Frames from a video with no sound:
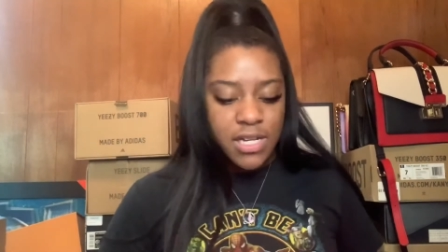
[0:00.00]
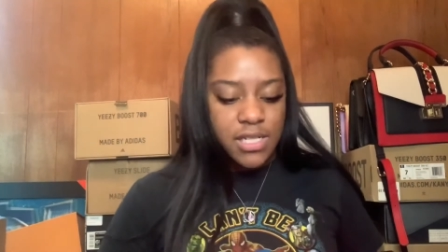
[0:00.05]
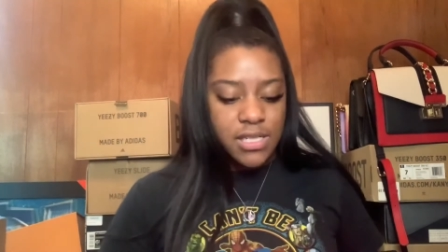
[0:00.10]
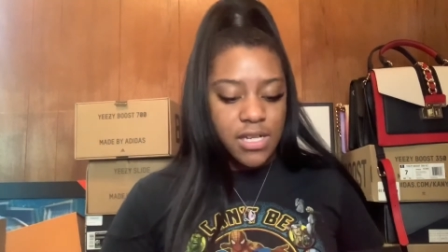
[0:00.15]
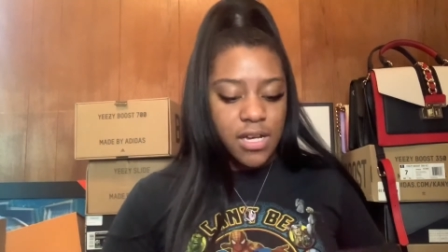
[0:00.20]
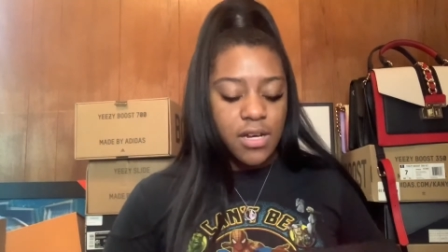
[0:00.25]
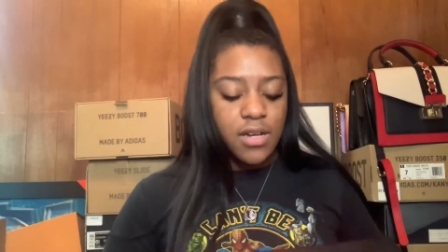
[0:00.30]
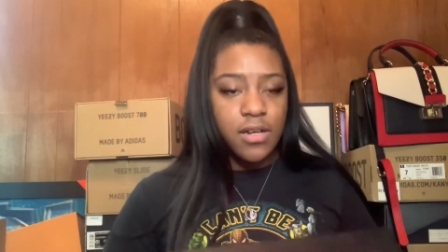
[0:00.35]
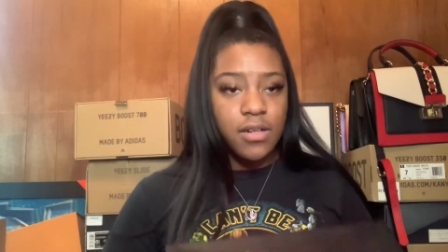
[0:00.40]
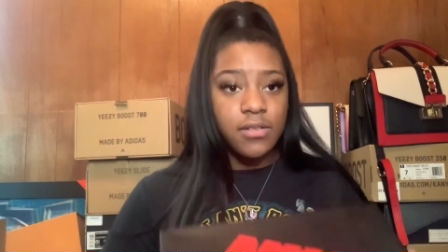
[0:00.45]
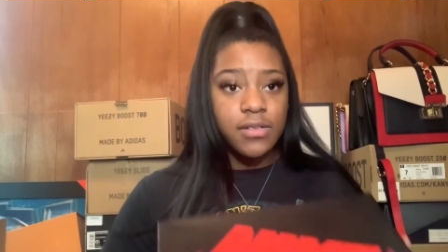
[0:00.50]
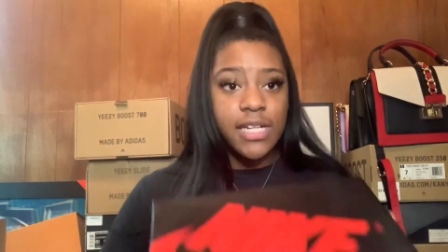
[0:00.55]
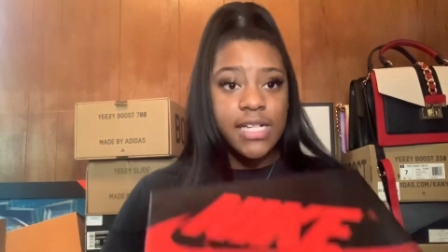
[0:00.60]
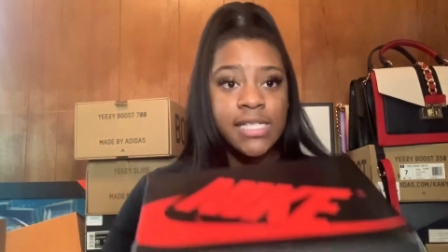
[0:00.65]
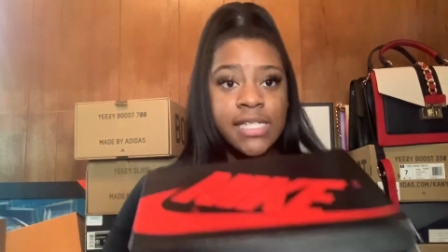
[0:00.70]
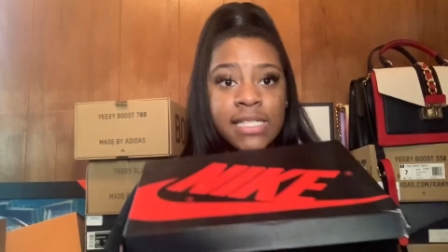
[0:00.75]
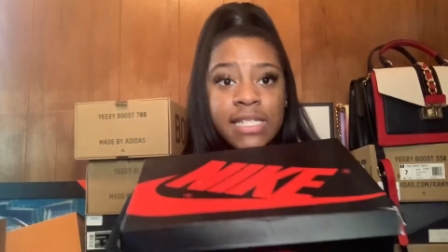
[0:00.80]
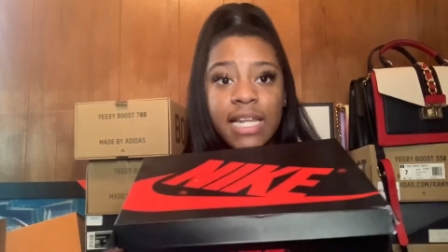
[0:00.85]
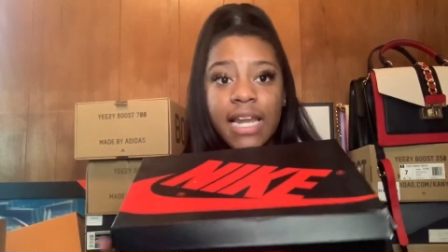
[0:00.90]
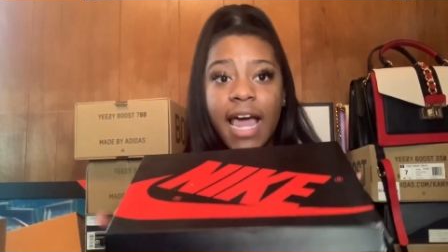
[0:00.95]
So
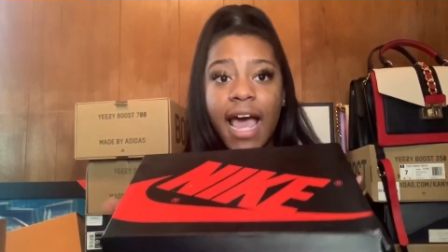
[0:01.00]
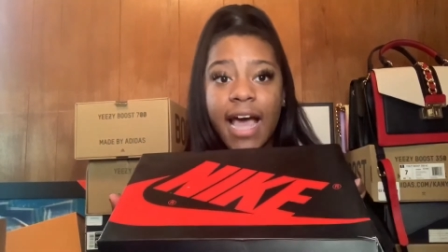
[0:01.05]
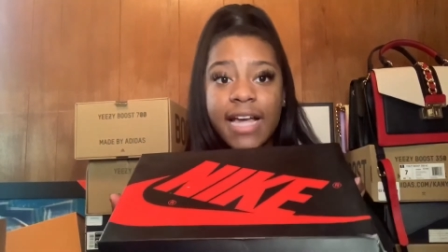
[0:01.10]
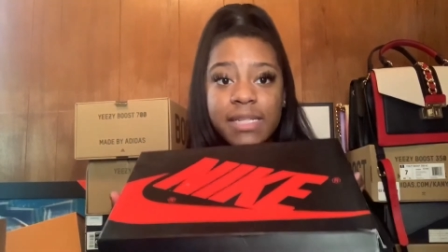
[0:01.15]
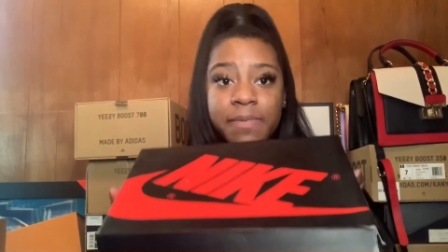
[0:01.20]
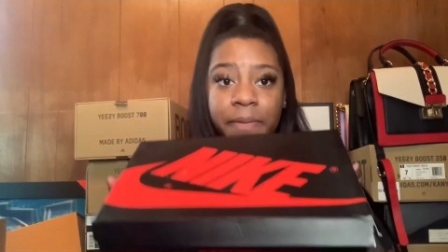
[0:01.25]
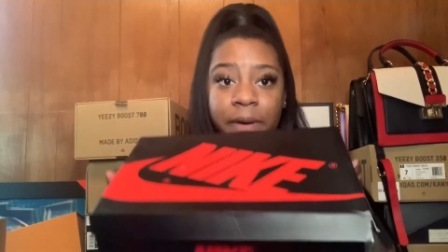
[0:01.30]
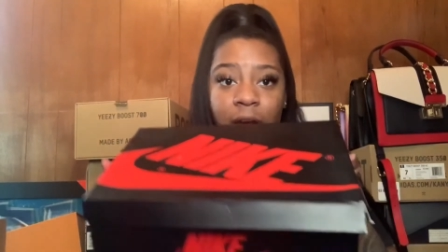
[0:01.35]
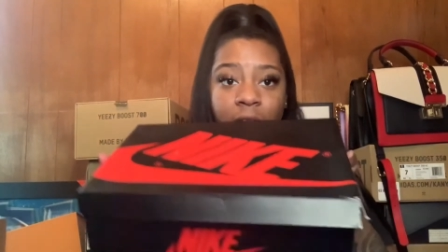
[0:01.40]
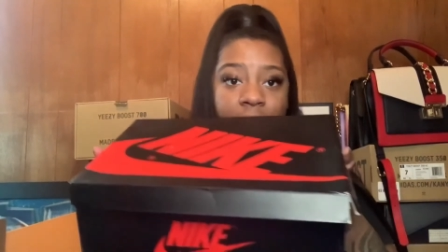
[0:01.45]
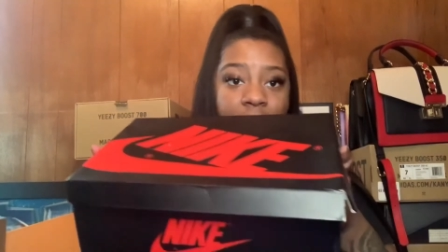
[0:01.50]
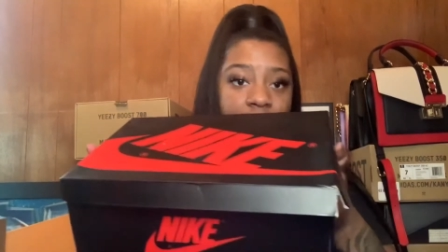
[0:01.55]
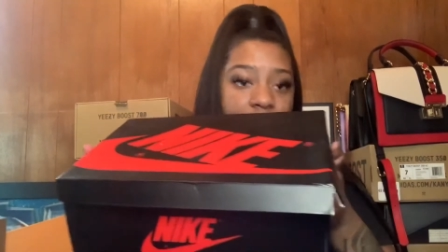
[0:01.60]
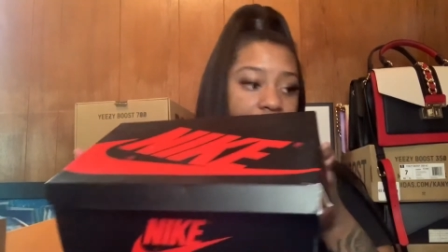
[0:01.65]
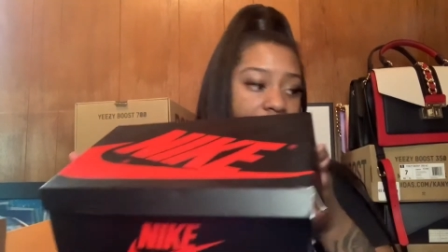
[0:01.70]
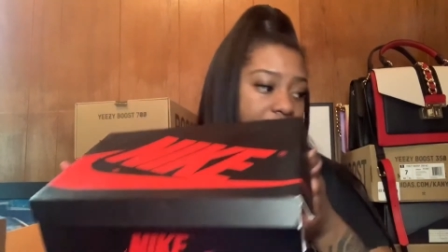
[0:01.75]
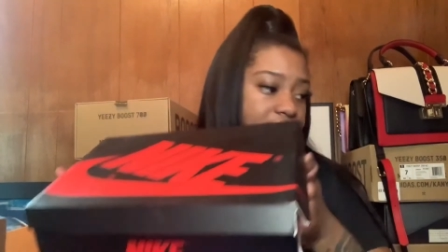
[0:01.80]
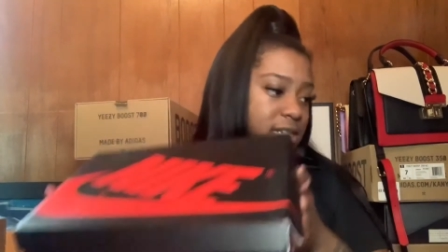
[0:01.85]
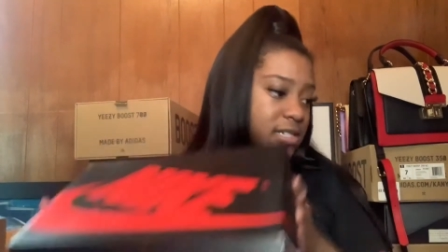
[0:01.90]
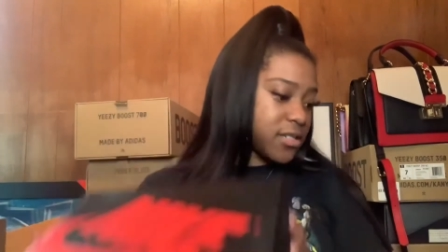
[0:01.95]
this is the last pair I
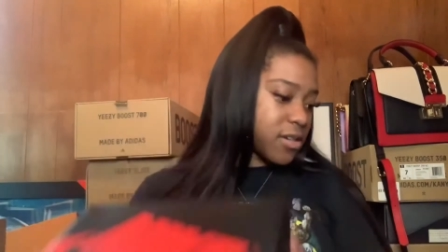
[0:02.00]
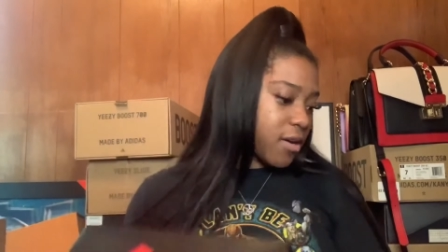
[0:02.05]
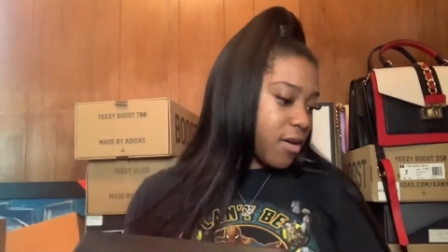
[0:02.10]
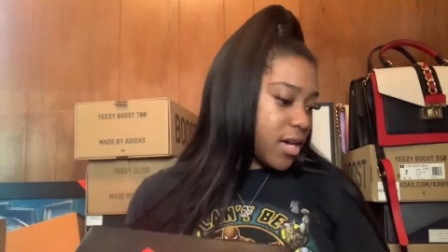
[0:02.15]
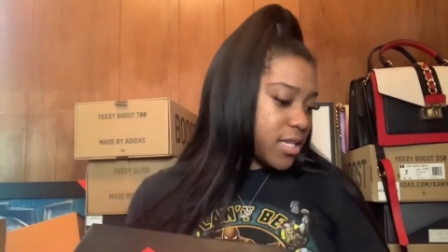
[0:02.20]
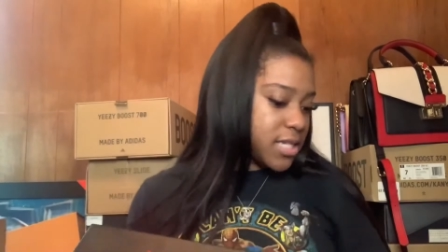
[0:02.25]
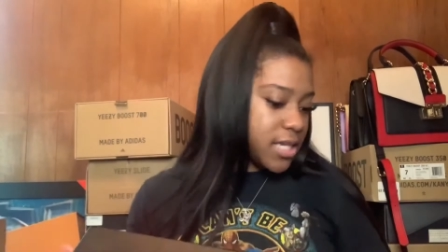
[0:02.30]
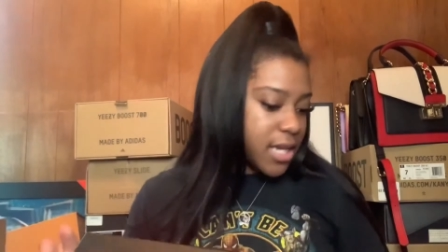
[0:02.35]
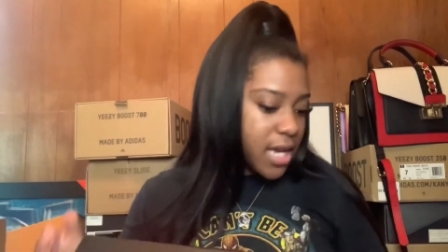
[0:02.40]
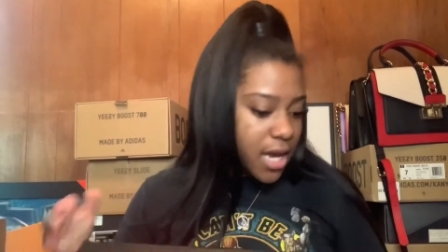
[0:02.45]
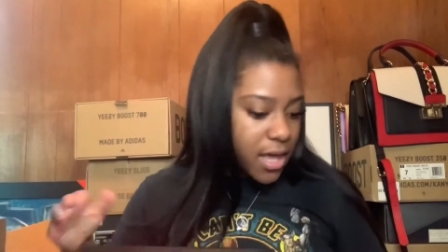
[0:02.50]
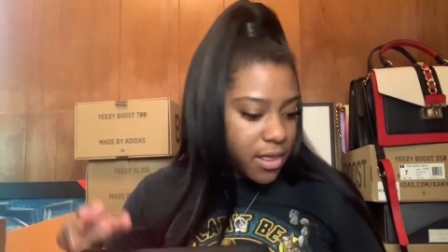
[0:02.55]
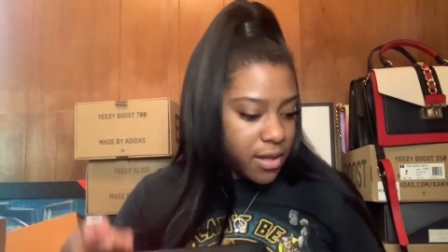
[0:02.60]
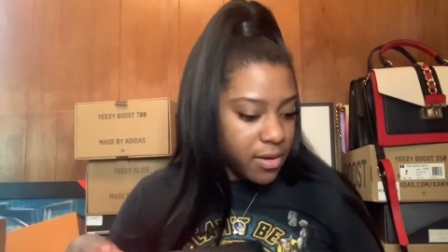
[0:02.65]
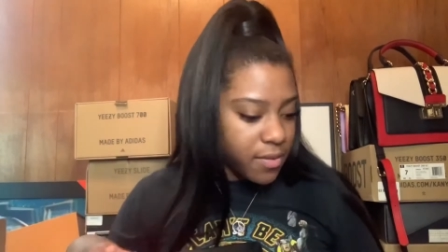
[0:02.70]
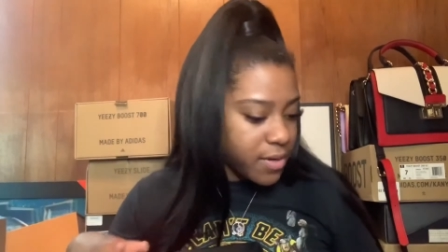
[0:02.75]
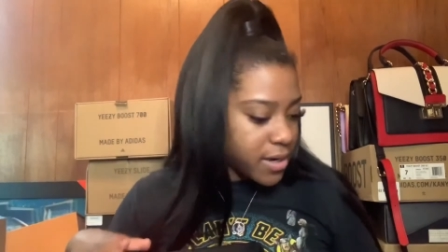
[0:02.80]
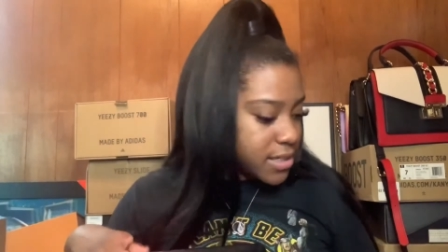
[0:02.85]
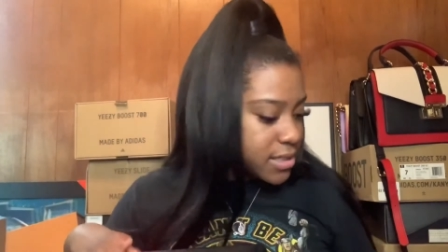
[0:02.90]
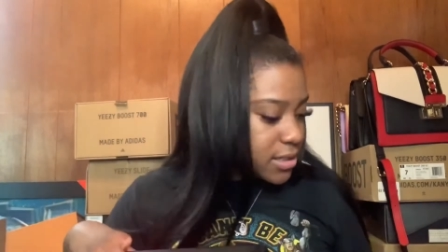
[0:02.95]
got. So all together, what is